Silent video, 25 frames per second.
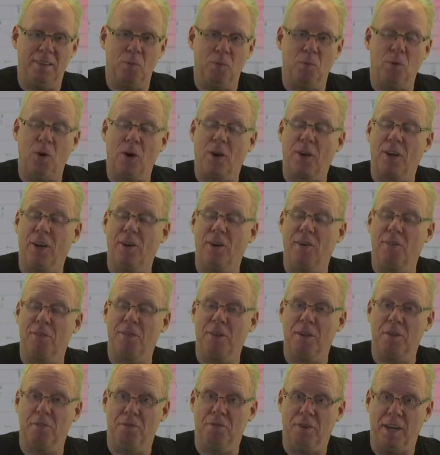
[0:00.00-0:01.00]
working of
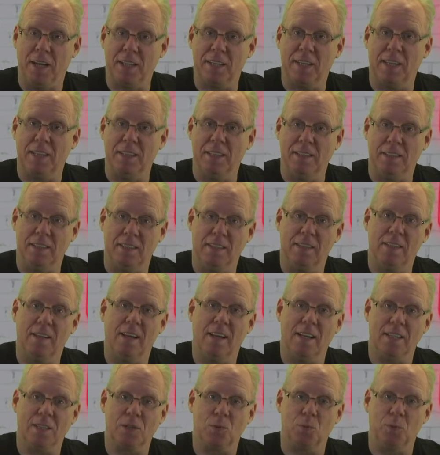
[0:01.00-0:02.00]
the effect that he did
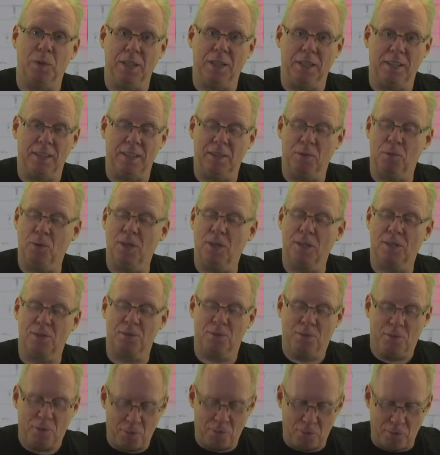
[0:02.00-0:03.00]
last week. And it was
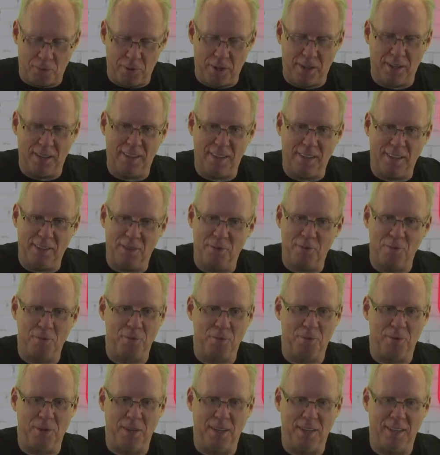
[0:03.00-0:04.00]
really,
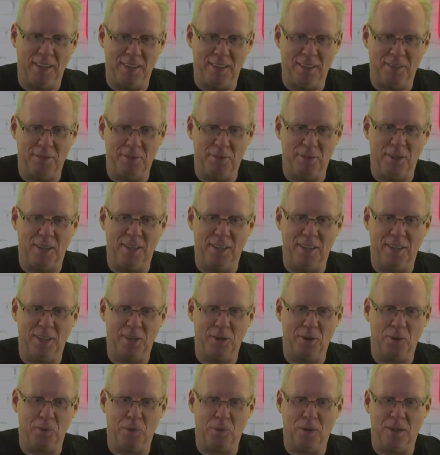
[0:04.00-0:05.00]
really, really a
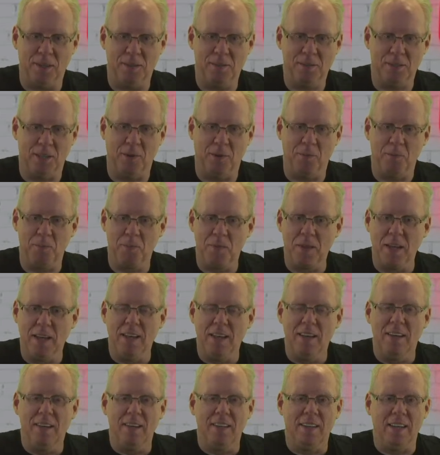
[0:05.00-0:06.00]
good one. So
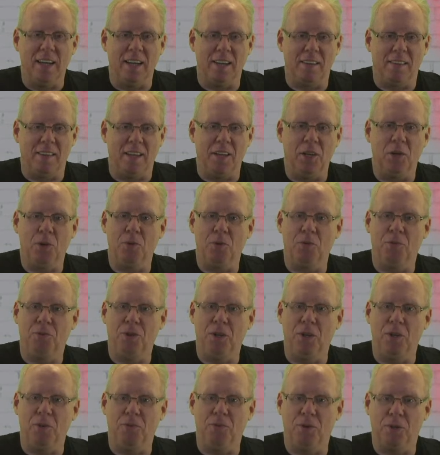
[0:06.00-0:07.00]
yeah, thank you,
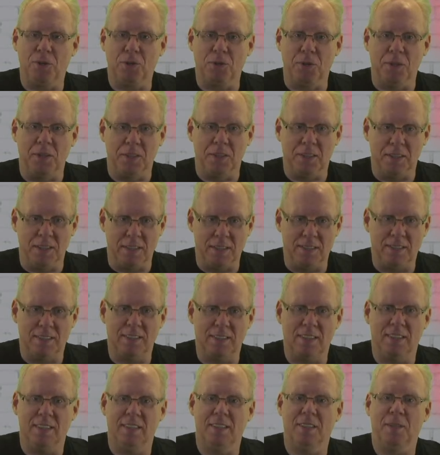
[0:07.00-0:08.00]
Philo, for doing
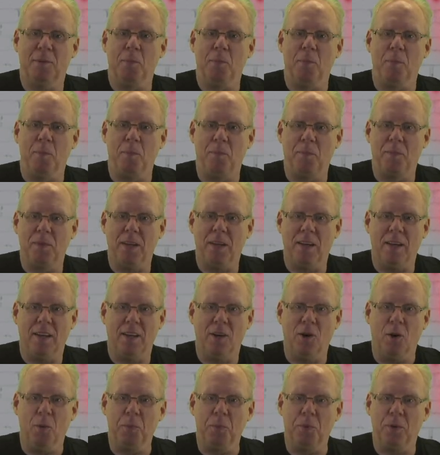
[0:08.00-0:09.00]
this.
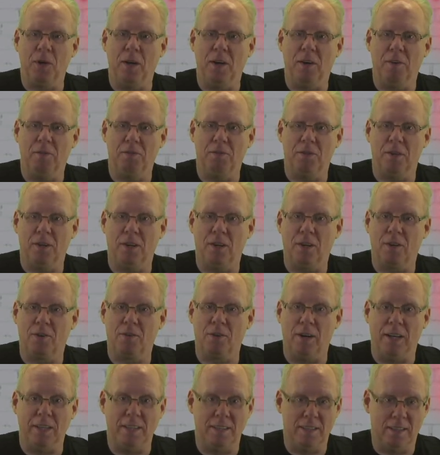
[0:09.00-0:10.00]
I hope you have a
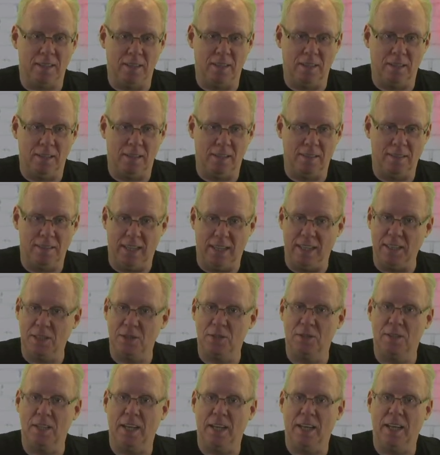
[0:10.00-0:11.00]
great day
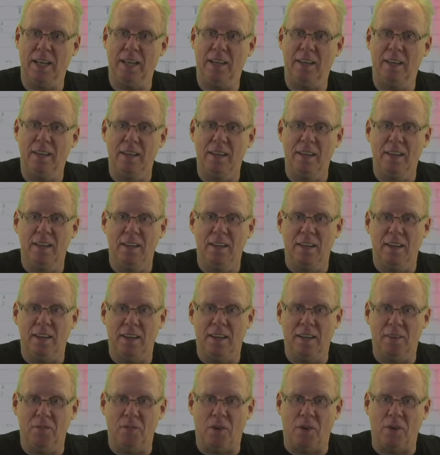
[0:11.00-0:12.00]
today
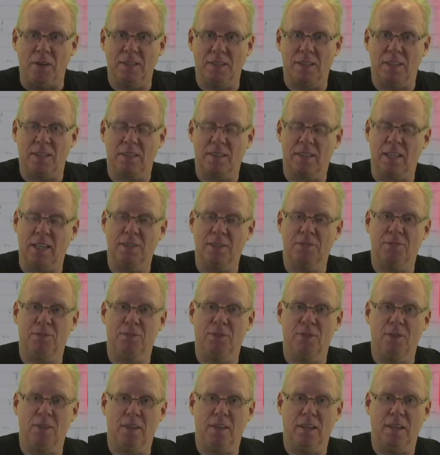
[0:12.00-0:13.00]
and very
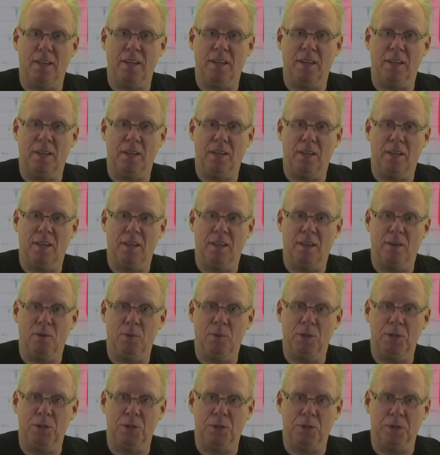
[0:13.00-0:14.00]
successful. I
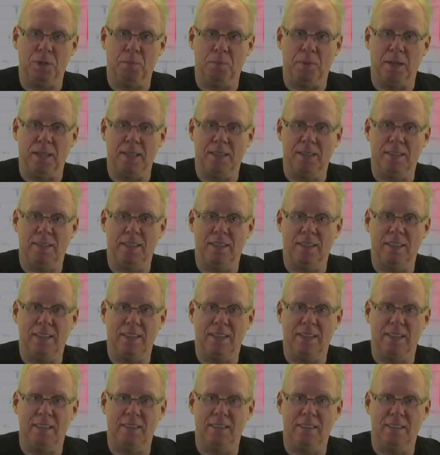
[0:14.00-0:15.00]
wish you the best,
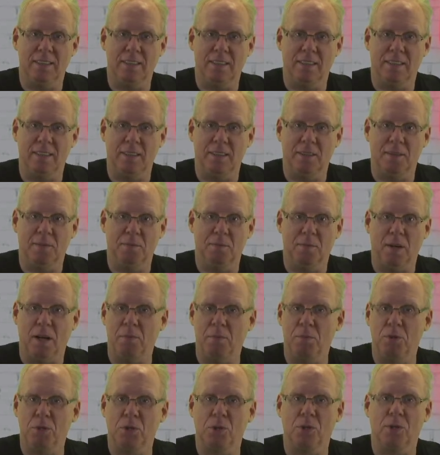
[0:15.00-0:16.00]
and
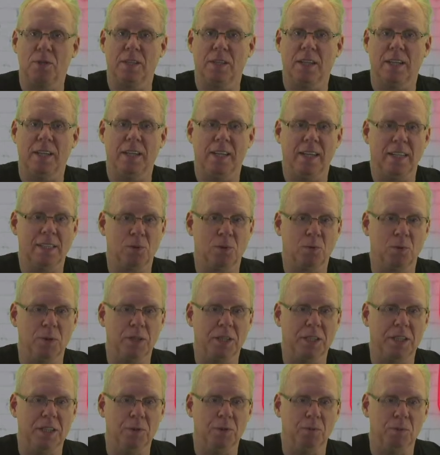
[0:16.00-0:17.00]
I'm sure that next
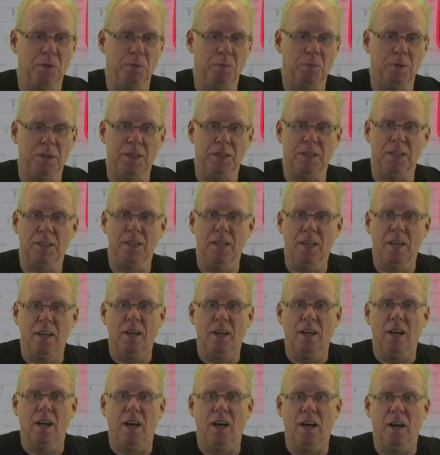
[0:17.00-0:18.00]
week he will be
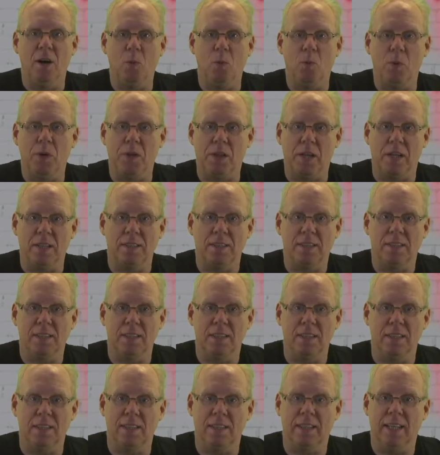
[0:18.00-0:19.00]
with us
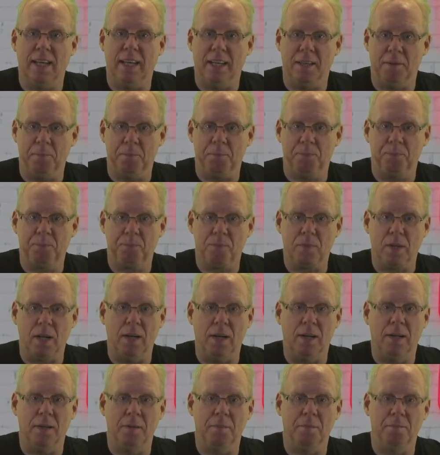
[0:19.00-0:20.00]
again.
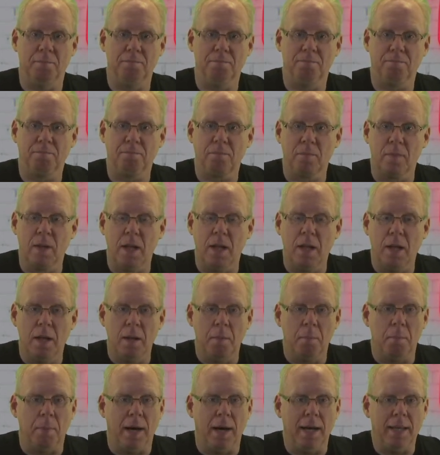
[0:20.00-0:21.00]

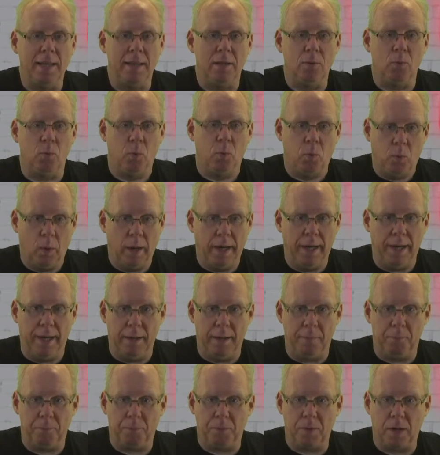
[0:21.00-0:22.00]
By the
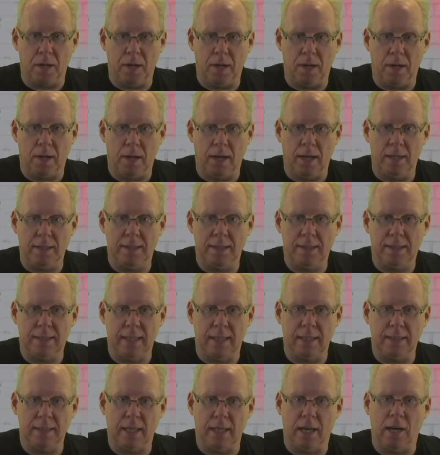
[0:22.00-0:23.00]
way, I
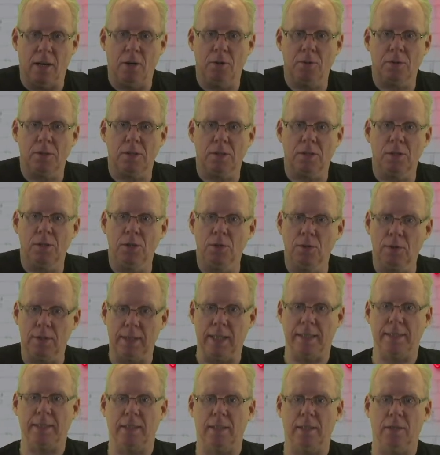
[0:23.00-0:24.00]
sent out a
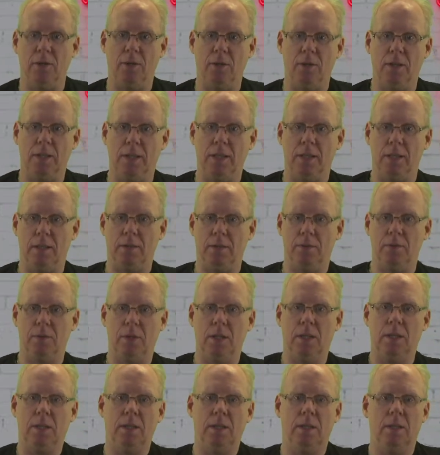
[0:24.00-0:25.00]
newsletter earlier,
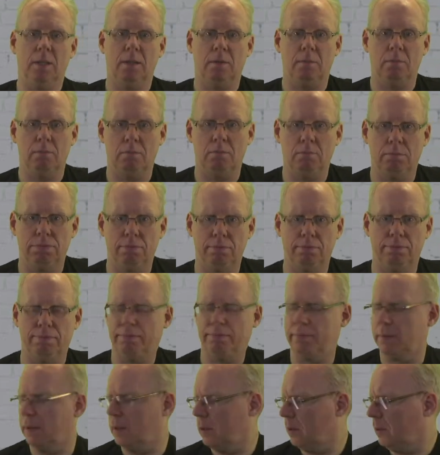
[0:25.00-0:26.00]

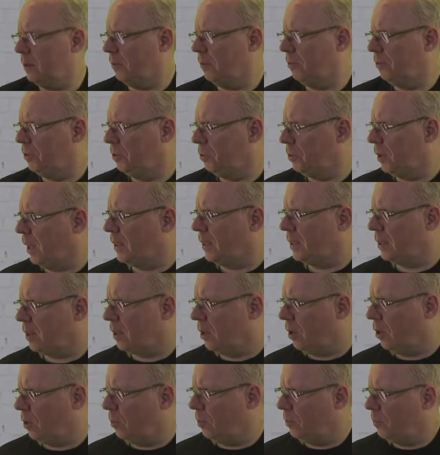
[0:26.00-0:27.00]
a few days
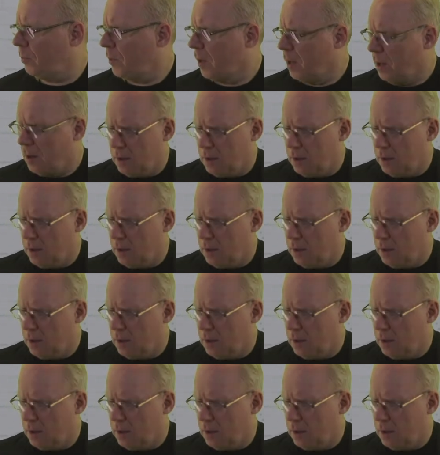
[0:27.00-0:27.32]
ago,